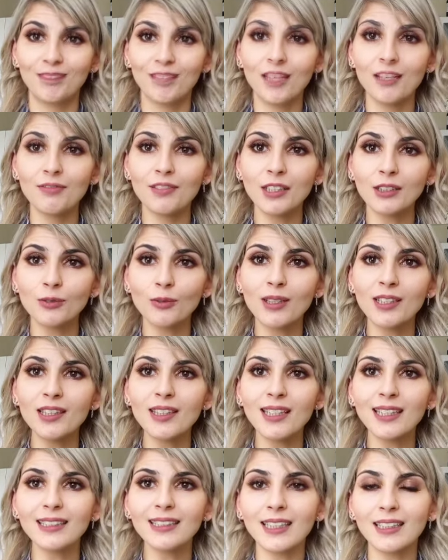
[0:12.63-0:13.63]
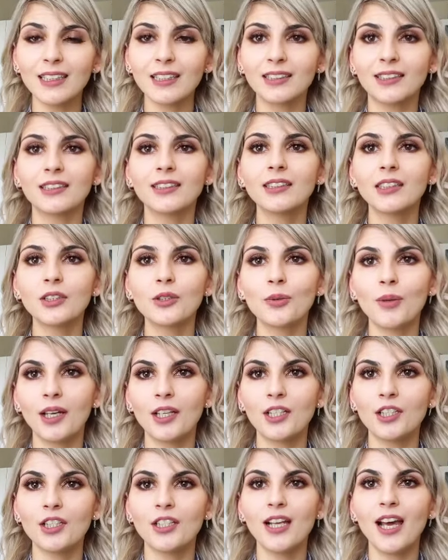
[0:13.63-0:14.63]
If there's one thing that the current
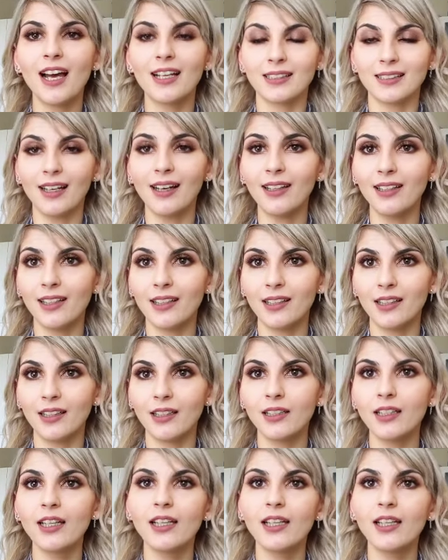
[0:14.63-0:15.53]
situation has highlighted,